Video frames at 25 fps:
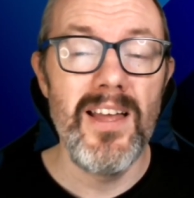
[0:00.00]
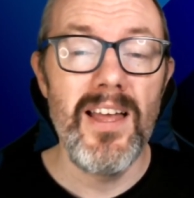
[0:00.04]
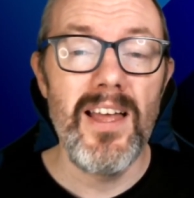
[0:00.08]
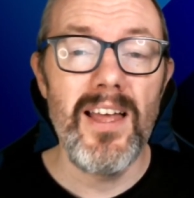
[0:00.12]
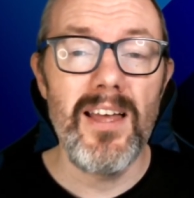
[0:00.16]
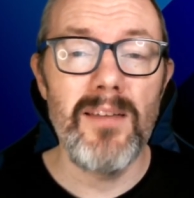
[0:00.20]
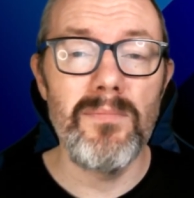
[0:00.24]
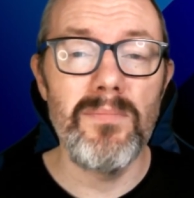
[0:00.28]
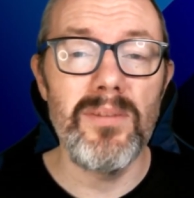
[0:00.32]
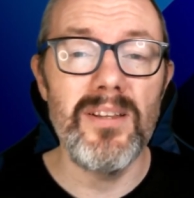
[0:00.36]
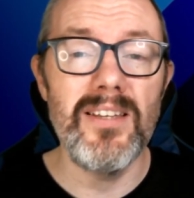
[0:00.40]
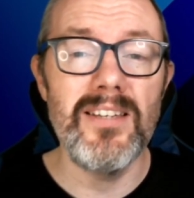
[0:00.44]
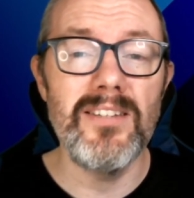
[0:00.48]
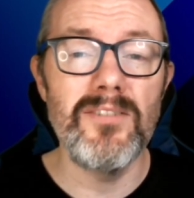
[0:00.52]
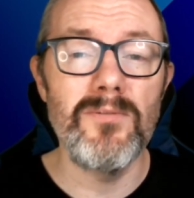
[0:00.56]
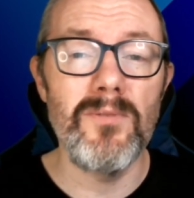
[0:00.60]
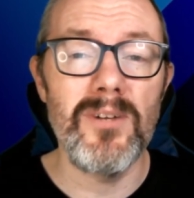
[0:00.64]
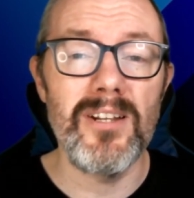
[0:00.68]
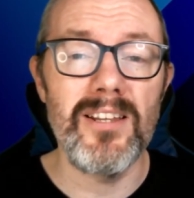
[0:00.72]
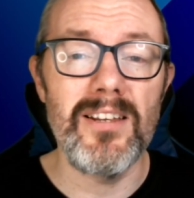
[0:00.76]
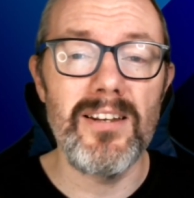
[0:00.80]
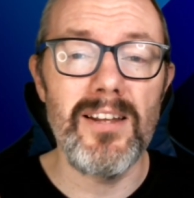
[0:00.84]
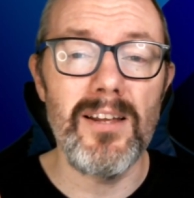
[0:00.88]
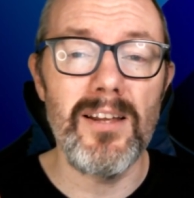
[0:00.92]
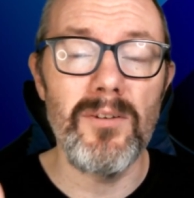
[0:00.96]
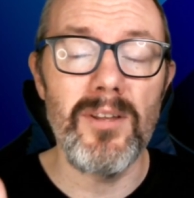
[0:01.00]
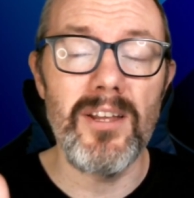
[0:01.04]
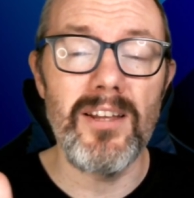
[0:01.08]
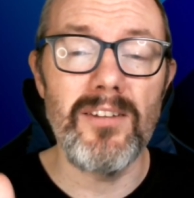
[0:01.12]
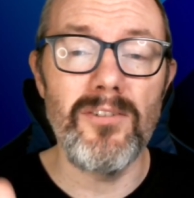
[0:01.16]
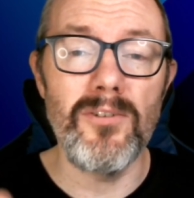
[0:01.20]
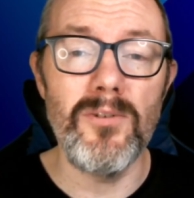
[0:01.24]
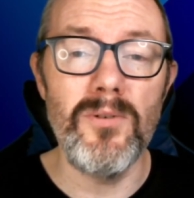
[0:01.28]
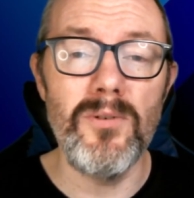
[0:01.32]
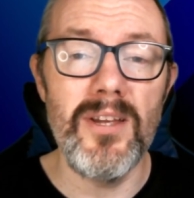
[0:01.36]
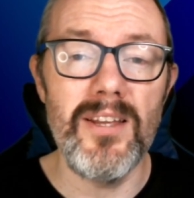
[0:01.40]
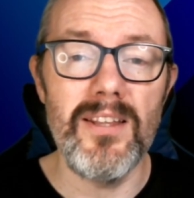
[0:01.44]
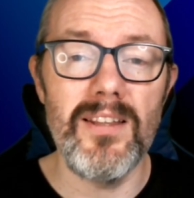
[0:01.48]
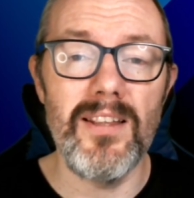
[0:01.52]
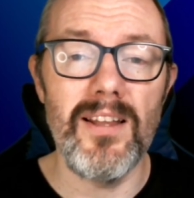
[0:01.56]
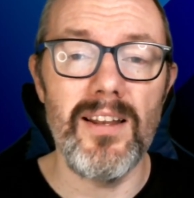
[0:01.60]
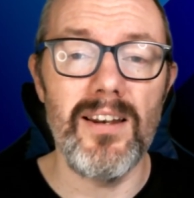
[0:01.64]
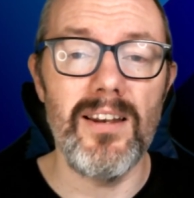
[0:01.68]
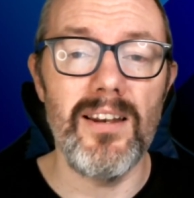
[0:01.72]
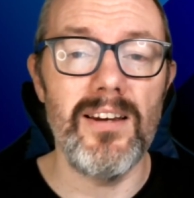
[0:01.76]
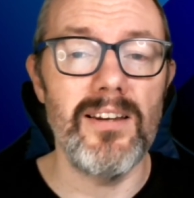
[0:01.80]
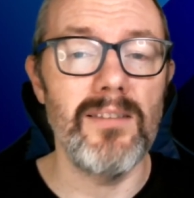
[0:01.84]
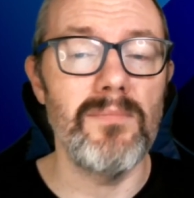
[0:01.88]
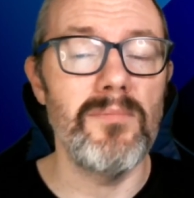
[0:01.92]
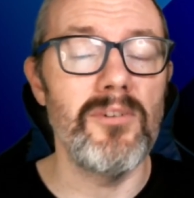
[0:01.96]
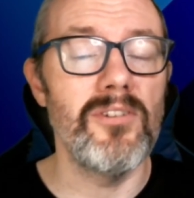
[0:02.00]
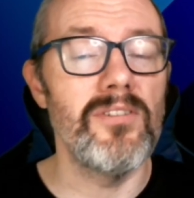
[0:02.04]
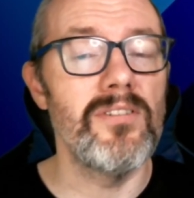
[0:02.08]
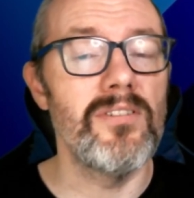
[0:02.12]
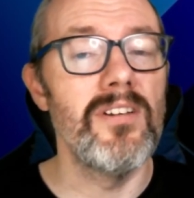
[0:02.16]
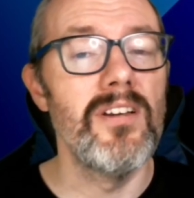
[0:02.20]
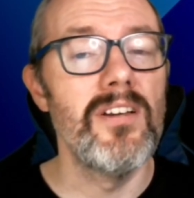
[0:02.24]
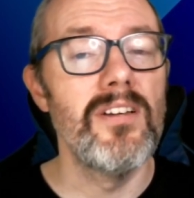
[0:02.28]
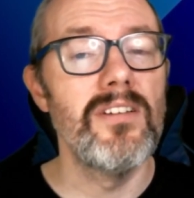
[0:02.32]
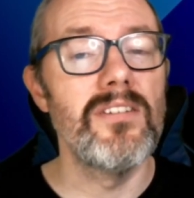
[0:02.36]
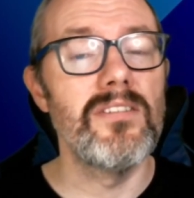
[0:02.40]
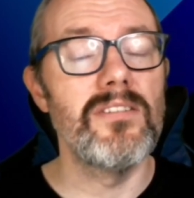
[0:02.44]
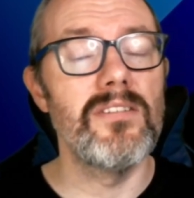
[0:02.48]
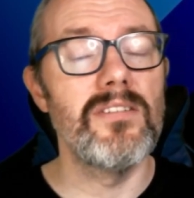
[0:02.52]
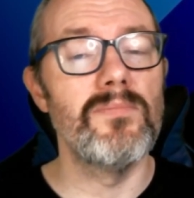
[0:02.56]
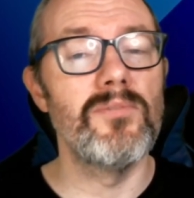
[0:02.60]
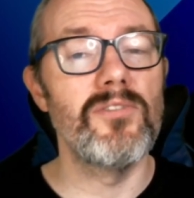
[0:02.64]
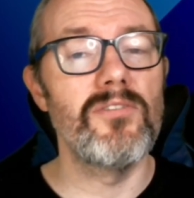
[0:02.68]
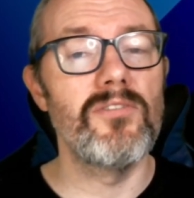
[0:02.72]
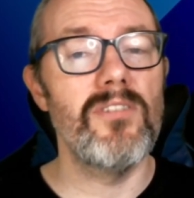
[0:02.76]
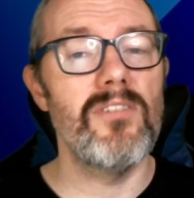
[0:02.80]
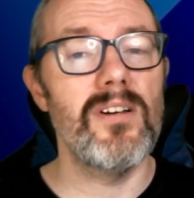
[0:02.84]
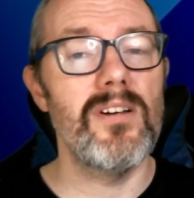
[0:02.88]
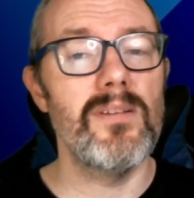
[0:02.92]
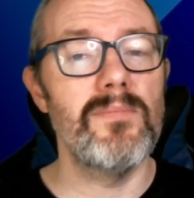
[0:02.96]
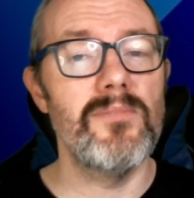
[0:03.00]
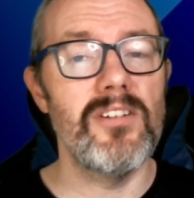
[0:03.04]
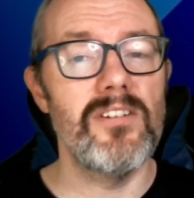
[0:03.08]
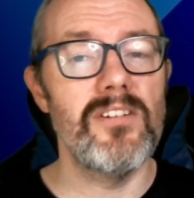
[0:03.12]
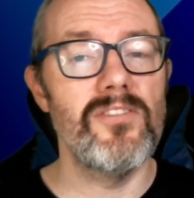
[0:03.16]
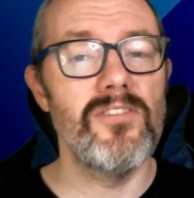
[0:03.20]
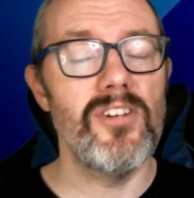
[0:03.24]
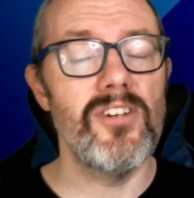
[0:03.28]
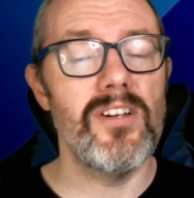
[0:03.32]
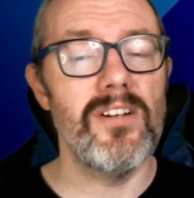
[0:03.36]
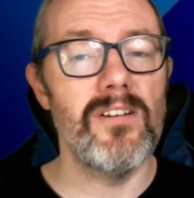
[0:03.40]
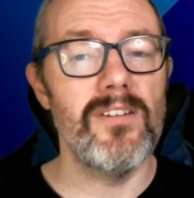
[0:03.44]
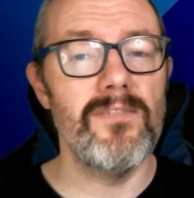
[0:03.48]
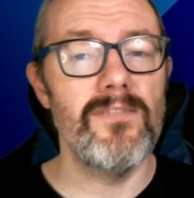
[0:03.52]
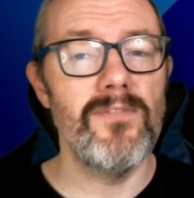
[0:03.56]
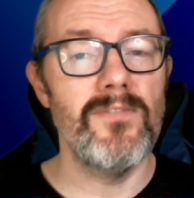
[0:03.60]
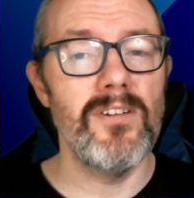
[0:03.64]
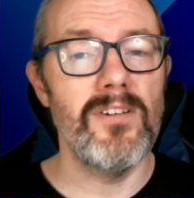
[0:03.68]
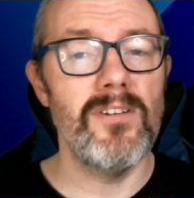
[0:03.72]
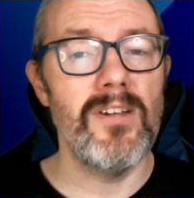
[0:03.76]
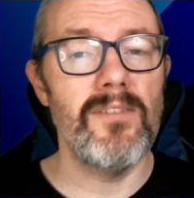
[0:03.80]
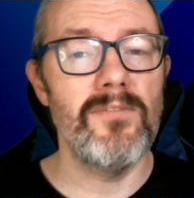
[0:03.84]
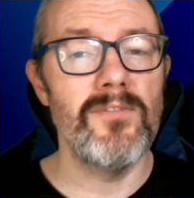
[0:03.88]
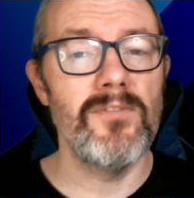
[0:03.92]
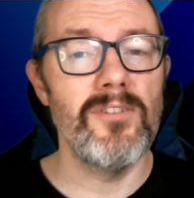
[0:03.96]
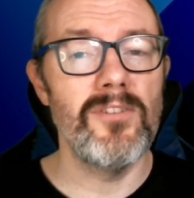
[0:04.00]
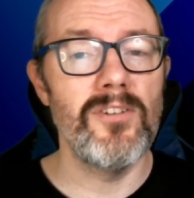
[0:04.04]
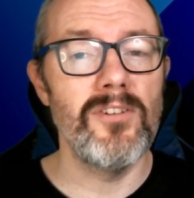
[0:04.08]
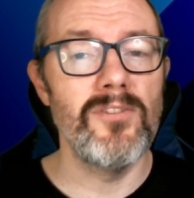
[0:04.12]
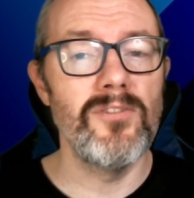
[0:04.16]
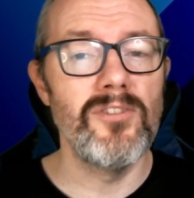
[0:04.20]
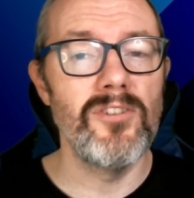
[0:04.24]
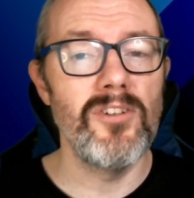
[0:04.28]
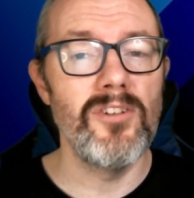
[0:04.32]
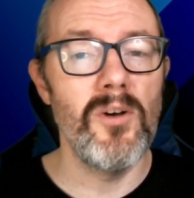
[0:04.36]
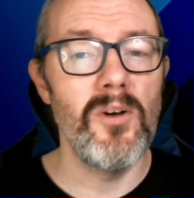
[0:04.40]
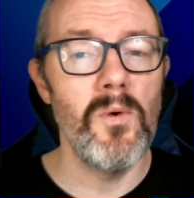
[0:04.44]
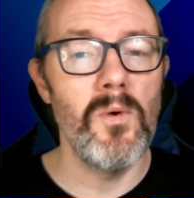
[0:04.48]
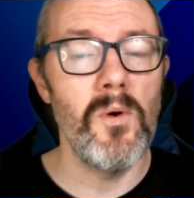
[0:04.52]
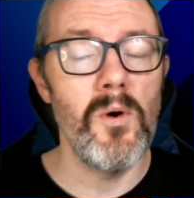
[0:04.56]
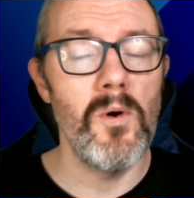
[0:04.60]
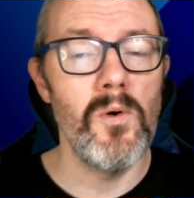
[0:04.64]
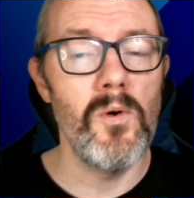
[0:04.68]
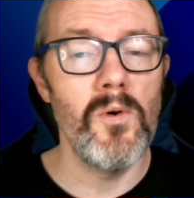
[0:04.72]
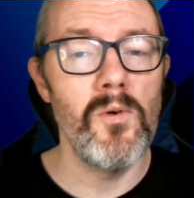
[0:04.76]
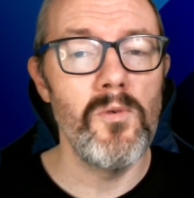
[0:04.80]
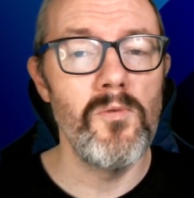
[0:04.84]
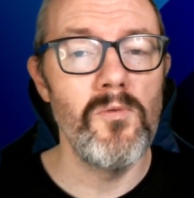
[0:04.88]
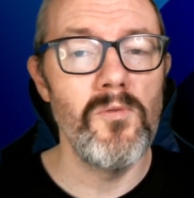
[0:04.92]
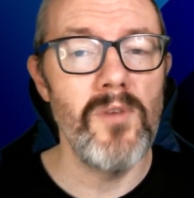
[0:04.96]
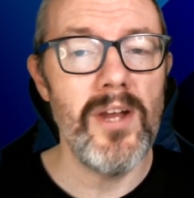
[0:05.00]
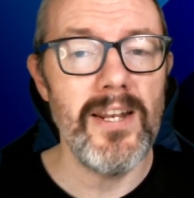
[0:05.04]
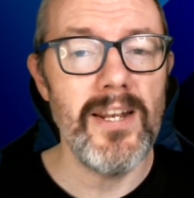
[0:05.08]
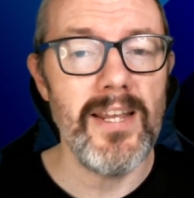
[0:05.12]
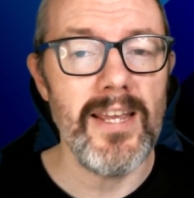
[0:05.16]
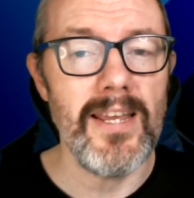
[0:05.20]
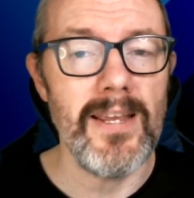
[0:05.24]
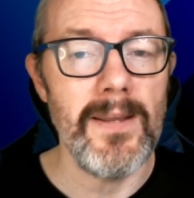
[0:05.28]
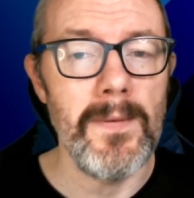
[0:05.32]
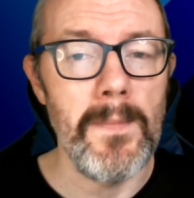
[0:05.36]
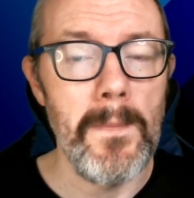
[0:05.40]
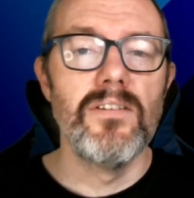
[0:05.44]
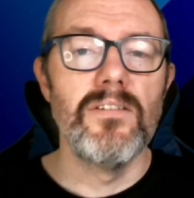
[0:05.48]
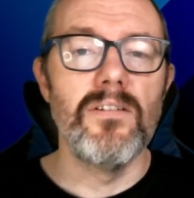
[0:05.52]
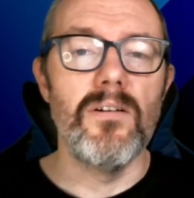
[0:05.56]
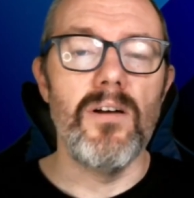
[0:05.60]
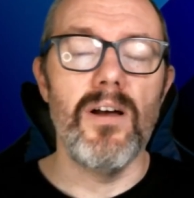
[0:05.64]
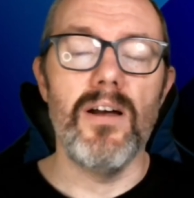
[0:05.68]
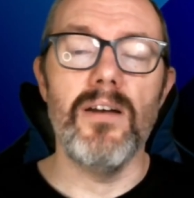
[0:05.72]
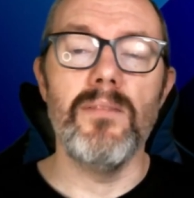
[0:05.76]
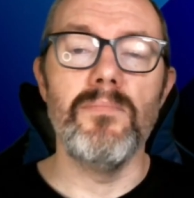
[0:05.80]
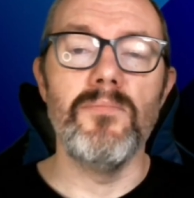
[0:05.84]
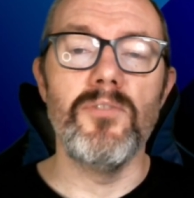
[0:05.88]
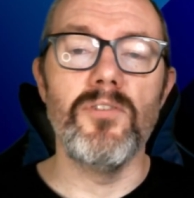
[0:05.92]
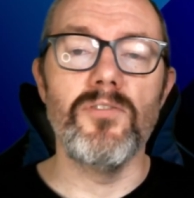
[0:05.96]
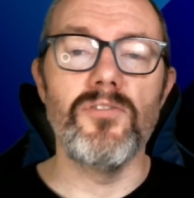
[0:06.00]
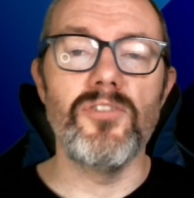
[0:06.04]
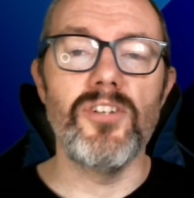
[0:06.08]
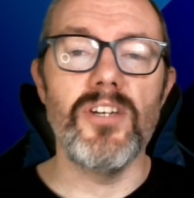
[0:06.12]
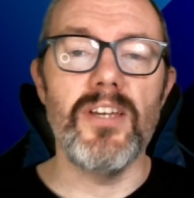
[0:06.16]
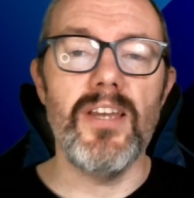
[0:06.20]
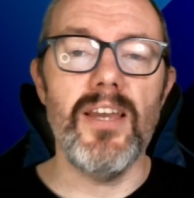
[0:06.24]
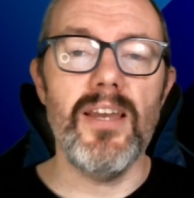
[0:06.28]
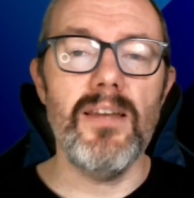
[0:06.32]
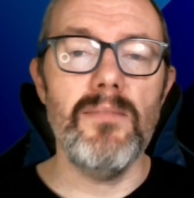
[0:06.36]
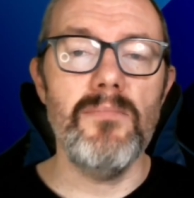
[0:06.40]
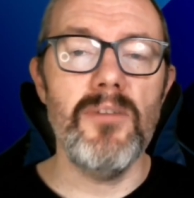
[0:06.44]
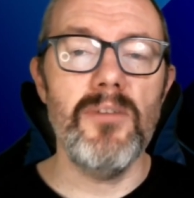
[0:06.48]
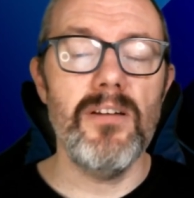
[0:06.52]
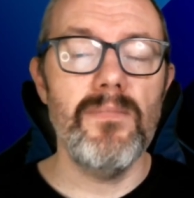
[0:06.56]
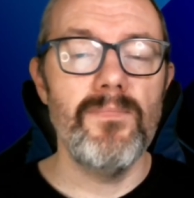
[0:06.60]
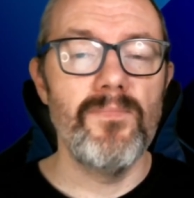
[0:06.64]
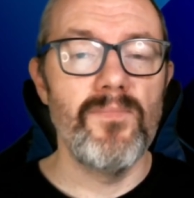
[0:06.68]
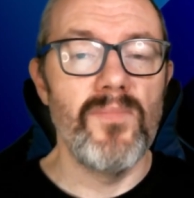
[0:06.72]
And please, while you're down there, do hit that like button, subscribe to the channel if you haven't done so already. So I'm Dodgy Gamer,